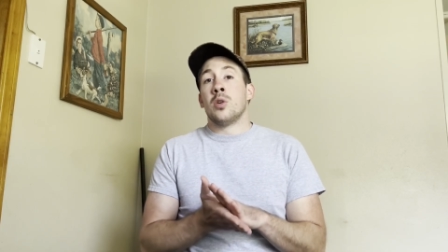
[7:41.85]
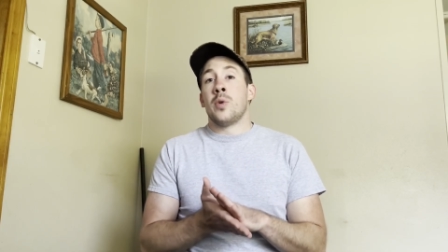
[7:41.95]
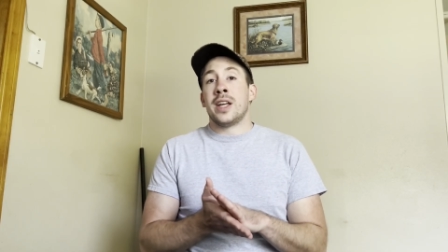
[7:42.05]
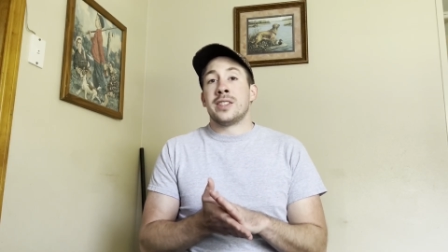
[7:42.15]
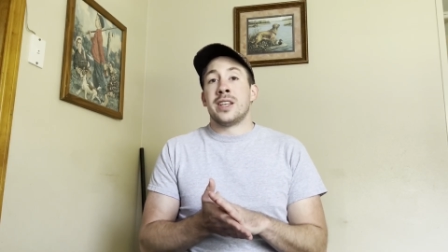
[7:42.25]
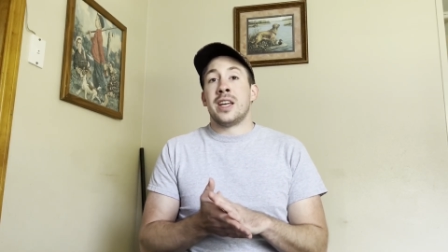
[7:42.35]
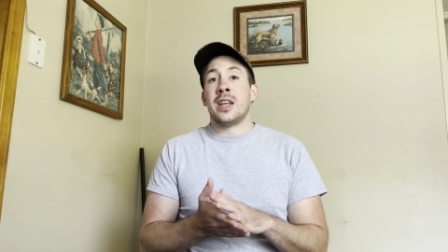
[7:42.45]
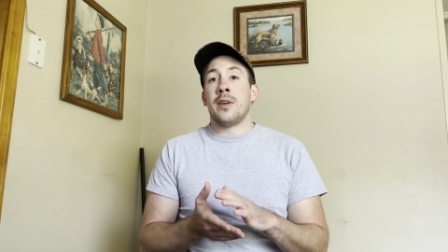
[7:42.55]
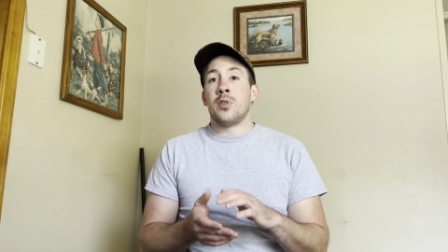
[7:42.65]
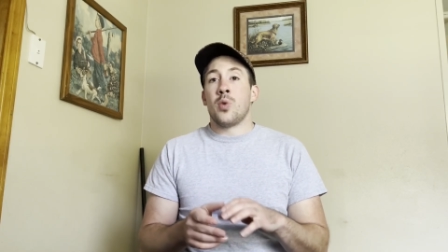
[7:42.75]
weights in
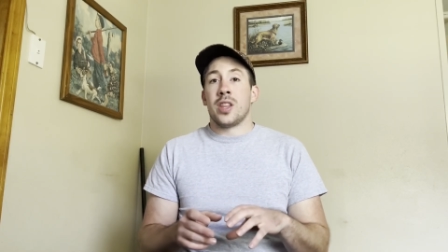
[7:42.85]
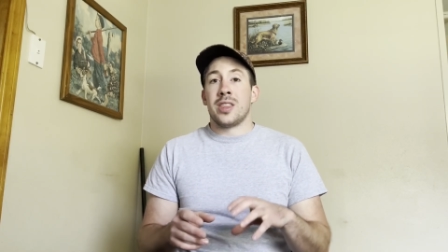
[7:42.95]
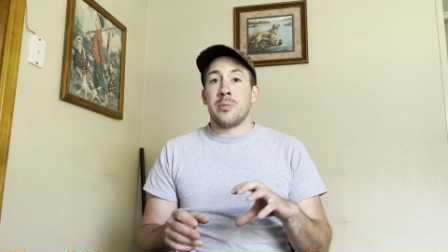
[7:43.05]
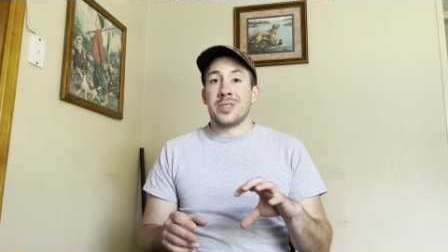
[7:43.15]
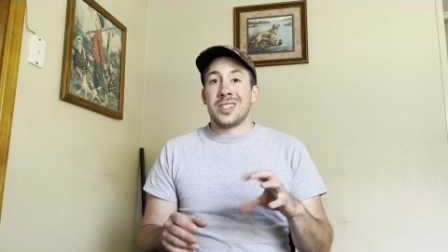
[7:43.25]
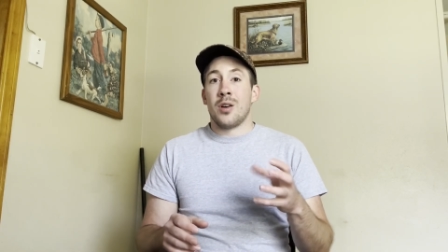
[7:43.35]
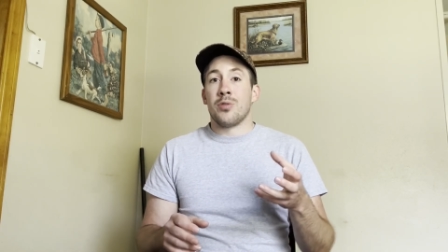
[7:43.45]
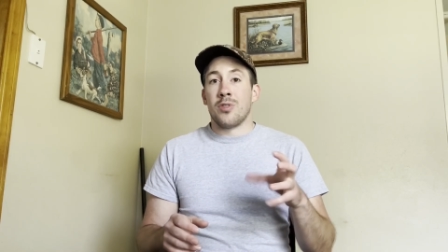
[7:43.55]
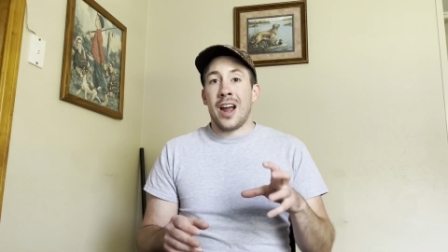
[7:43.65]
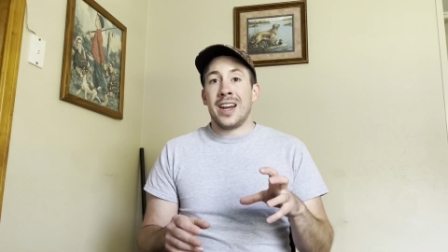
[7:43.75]
if you want them
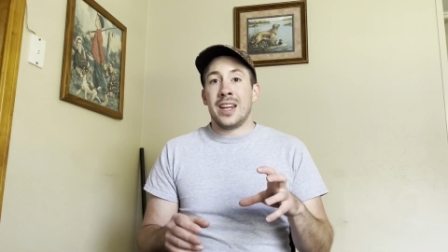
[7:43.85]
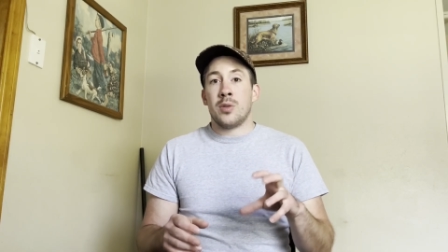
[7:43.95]
self-righting,